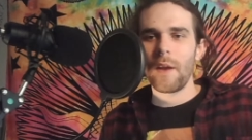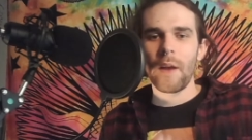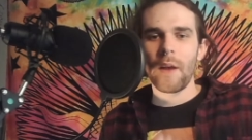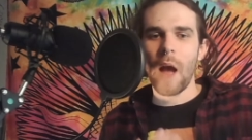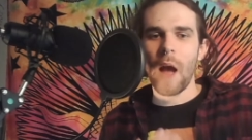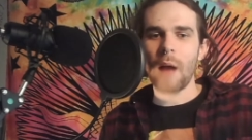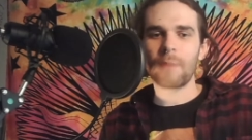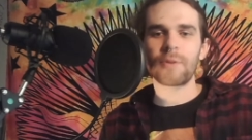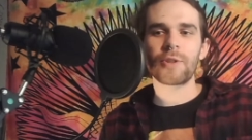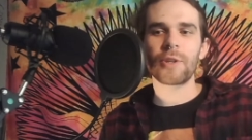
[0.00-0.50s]

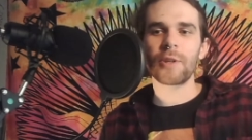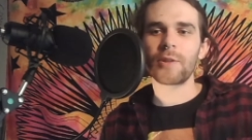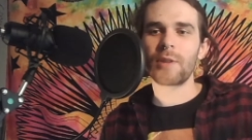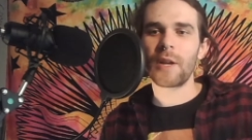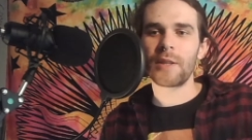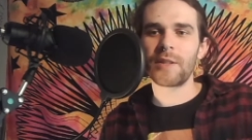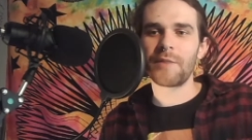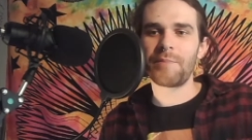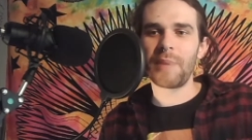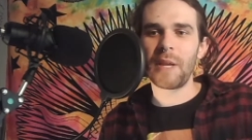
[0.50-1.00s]
I'm sure
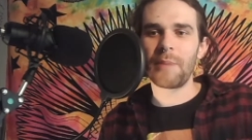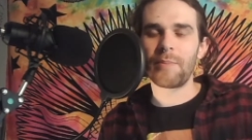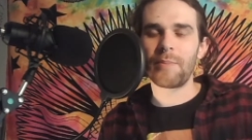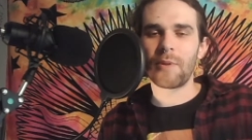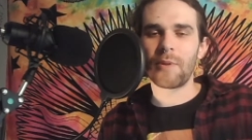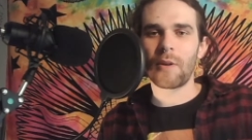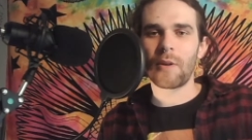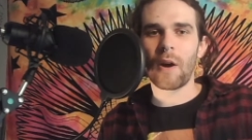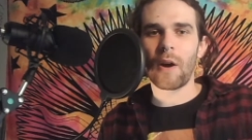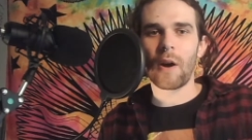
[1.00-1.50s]
tons of
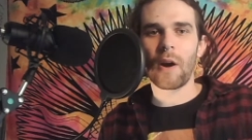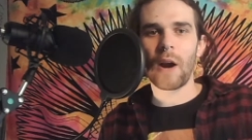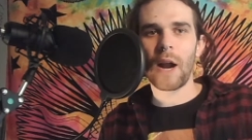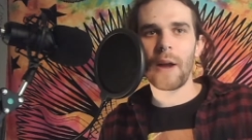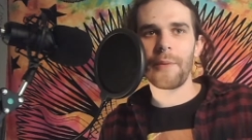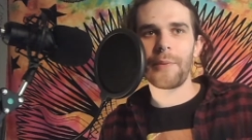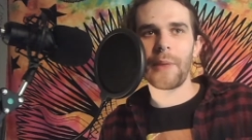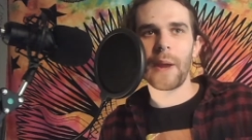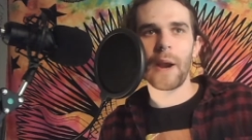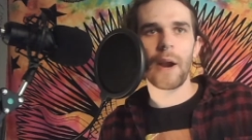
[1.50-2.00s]
people are
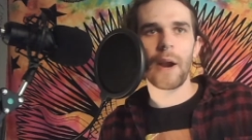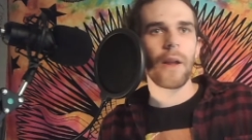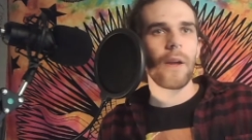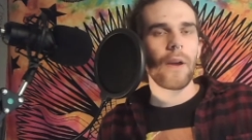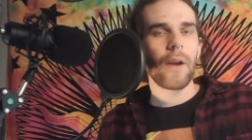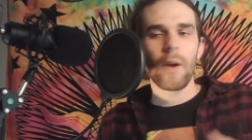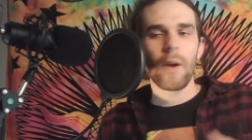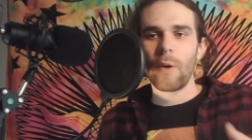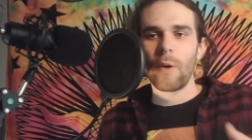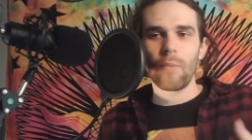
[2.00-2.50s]
out there
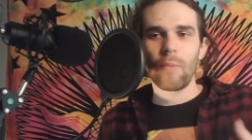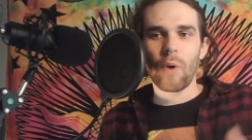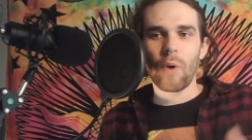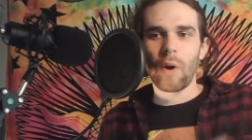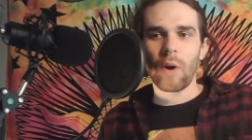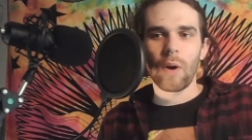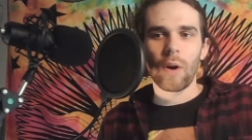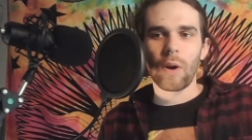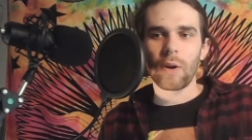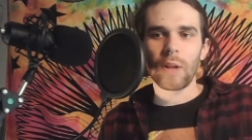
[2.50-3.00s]

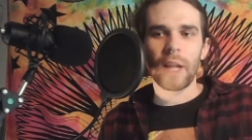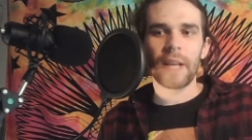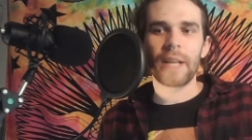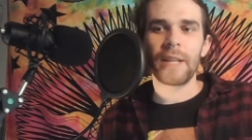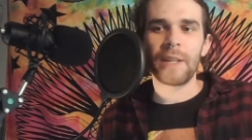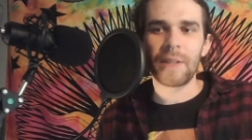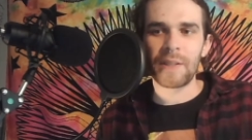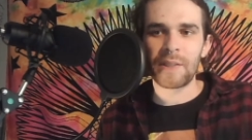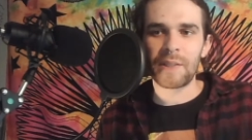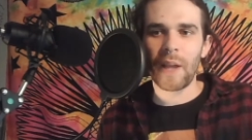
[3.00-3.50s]
are in
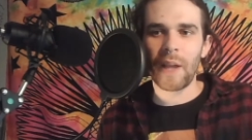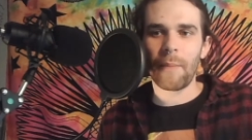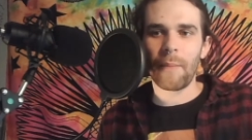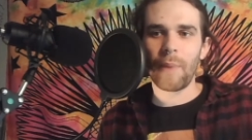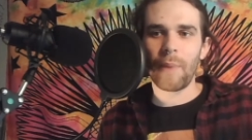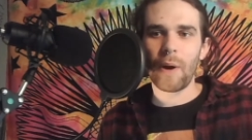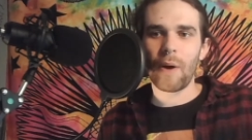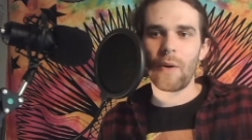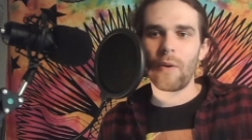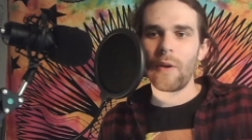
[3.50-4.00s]
the same
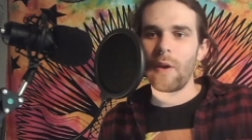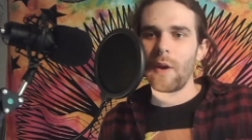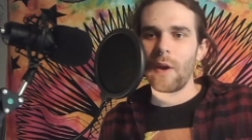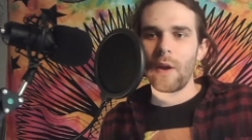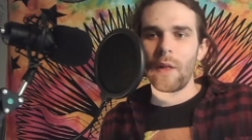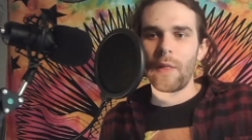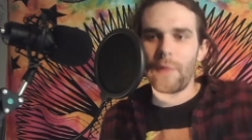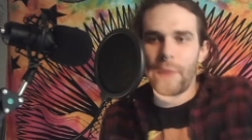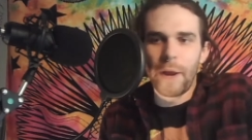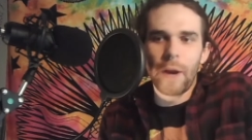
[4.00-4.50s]
boat.
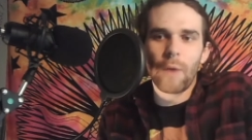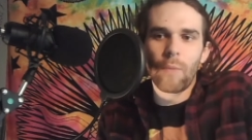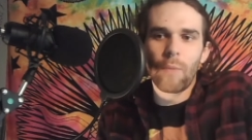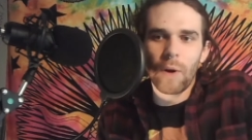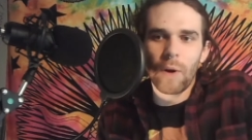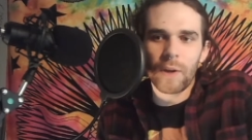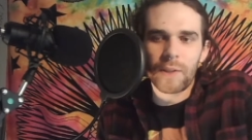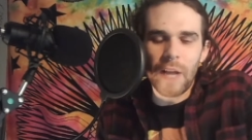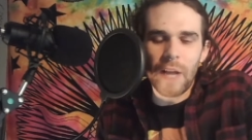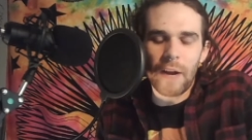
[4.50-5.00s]
Their
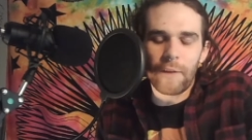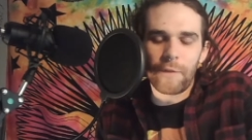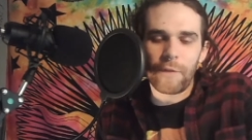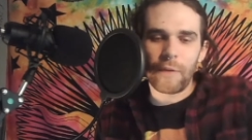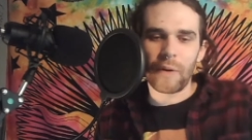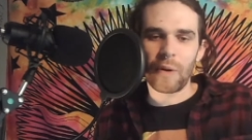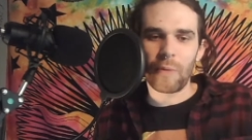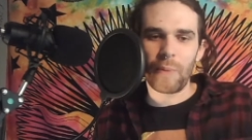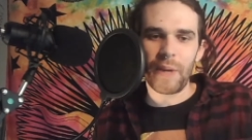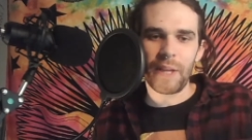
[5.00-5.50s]
work's out
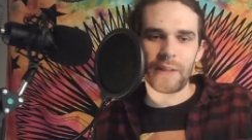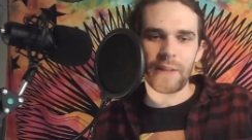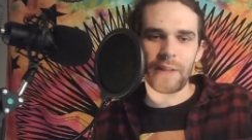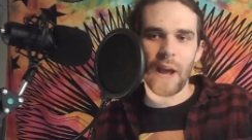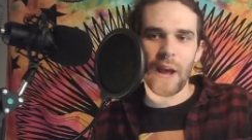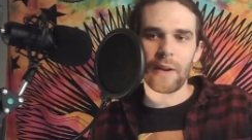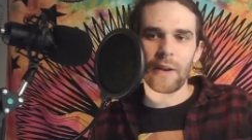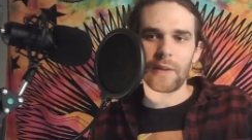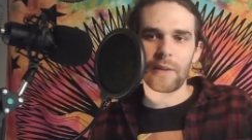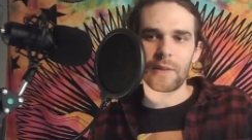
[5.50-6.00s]
for a week
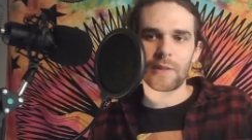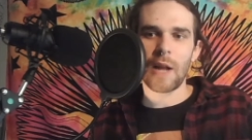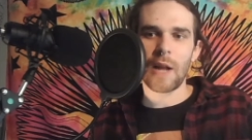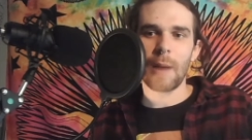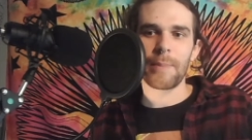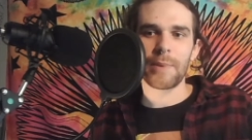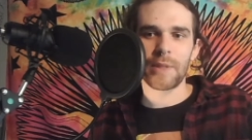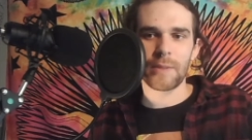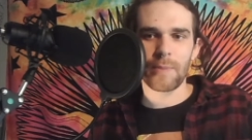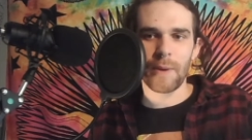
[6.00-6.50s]
now to stop
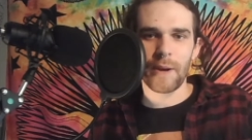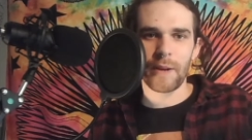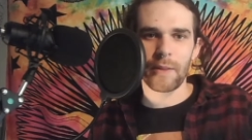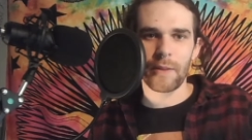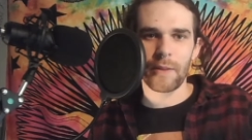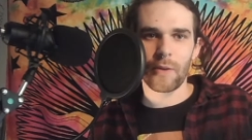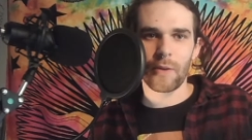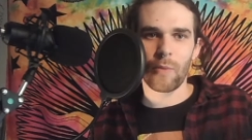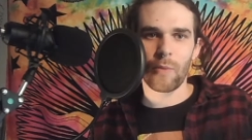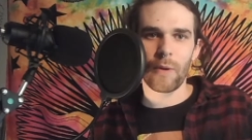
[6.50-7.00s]
the spread of the
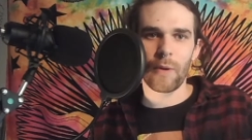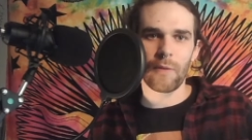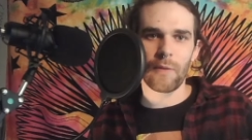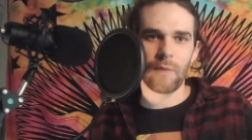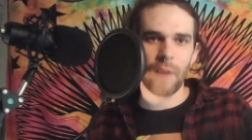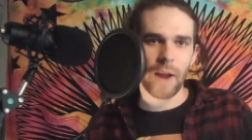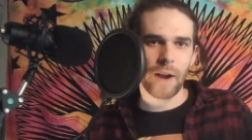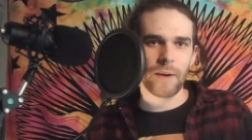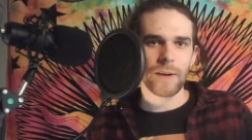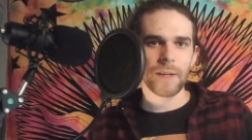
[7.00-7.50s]

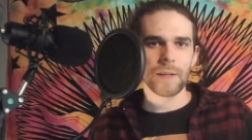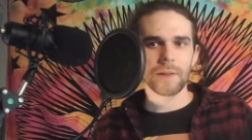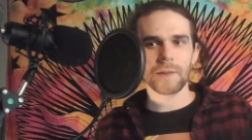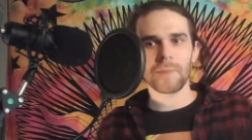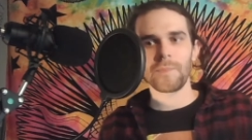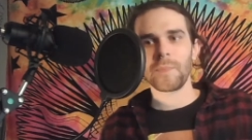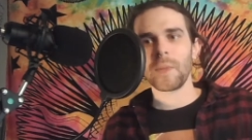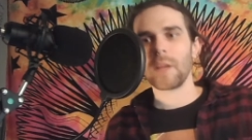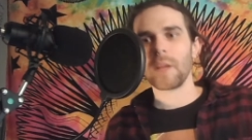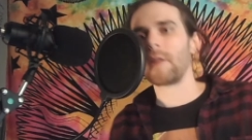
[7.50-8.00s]
coronavirus.
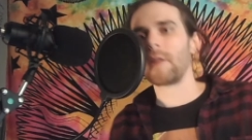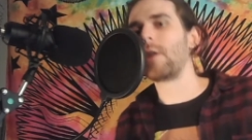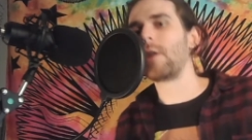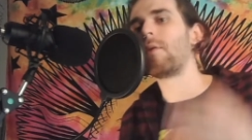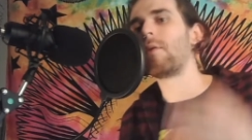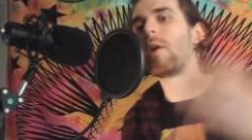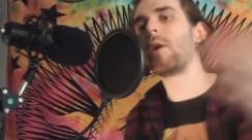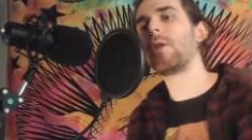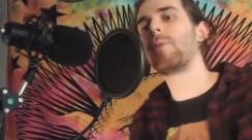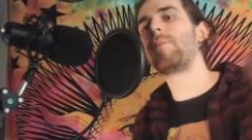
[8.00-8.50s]
Think of
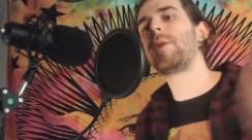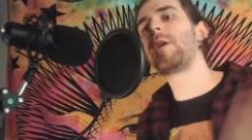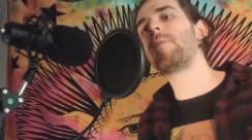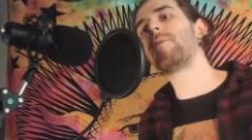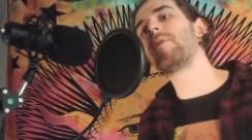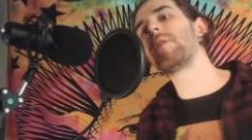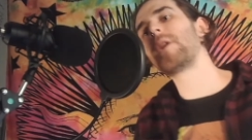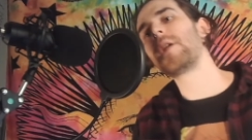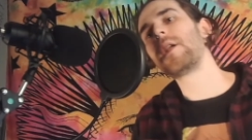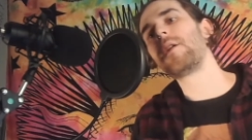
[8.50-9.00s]
all the
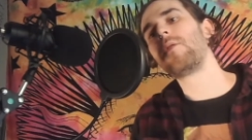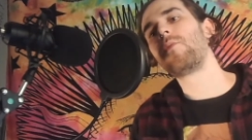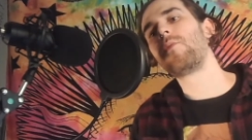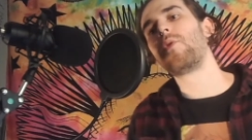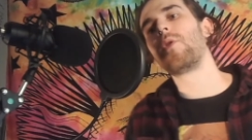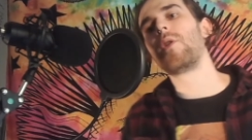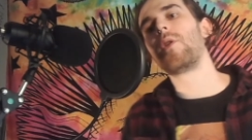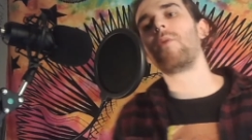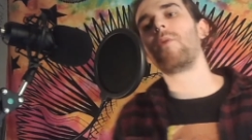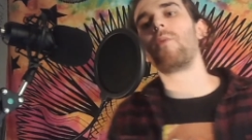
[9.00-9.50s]
people that
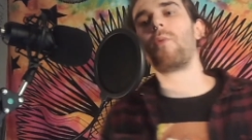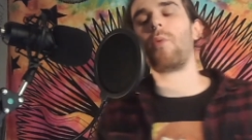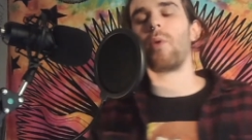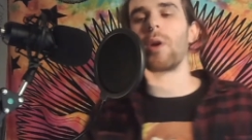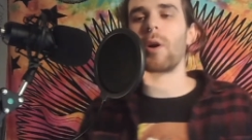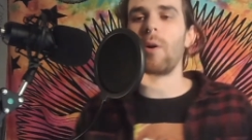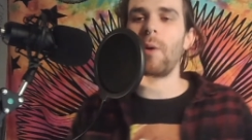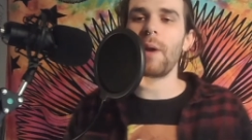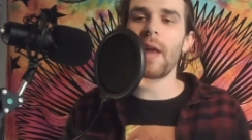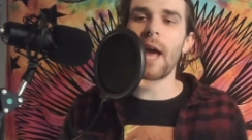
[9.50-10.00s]
were
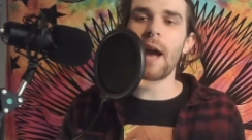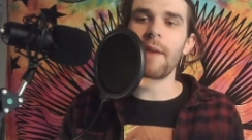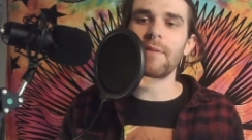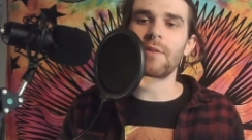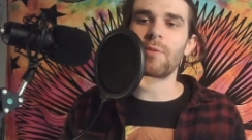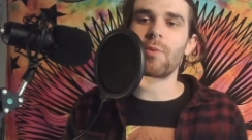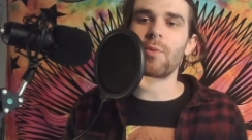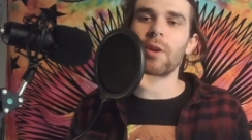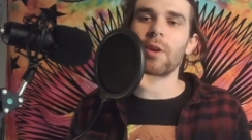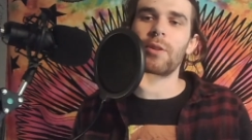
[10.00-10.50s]
going to have to
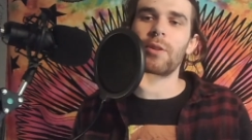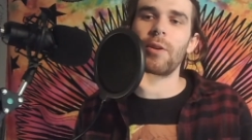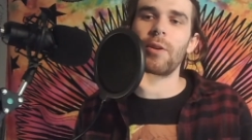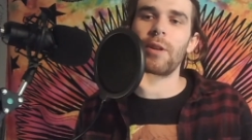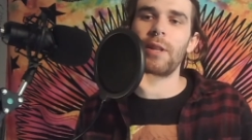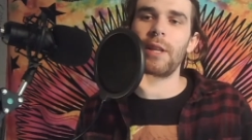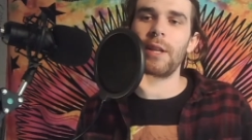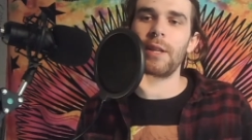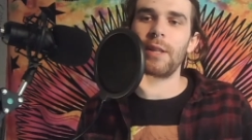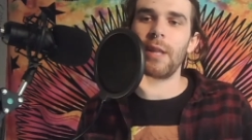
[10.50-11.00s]
work
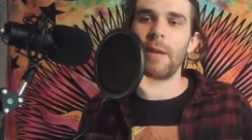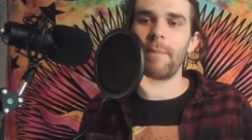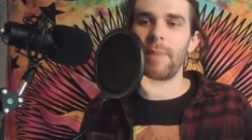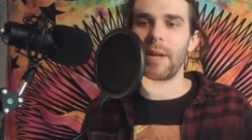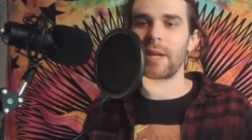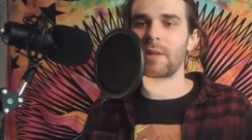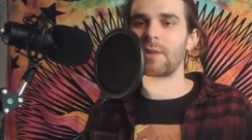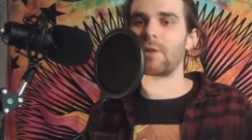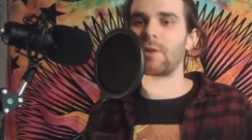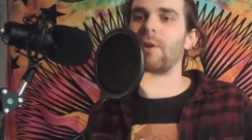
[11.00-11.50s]
during the
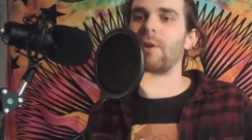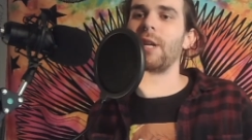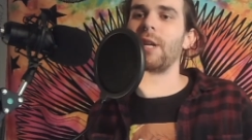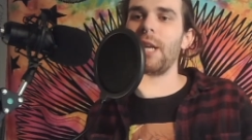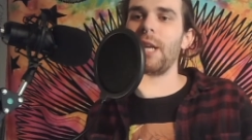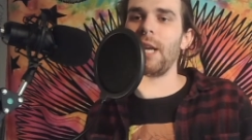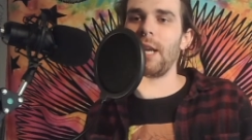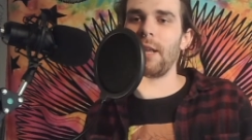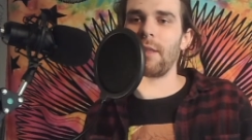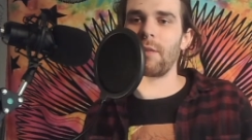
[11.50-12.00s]
Olympics, during
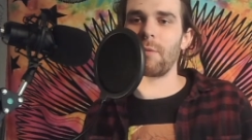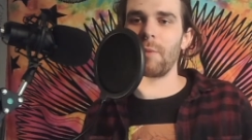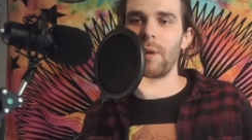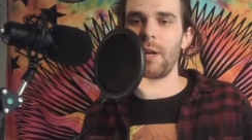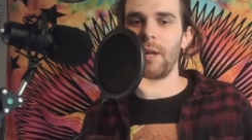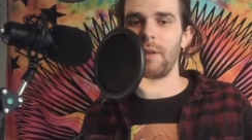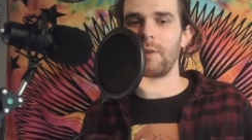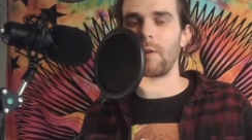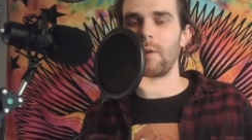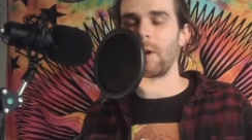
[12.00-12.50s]

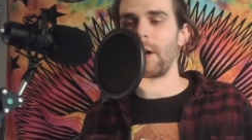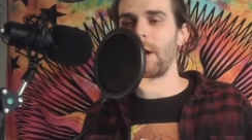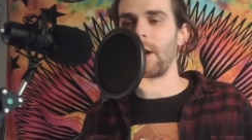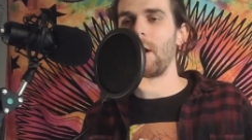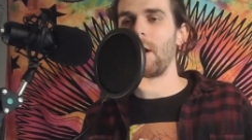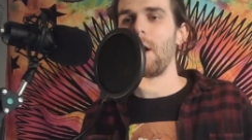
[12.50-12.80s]
E3, during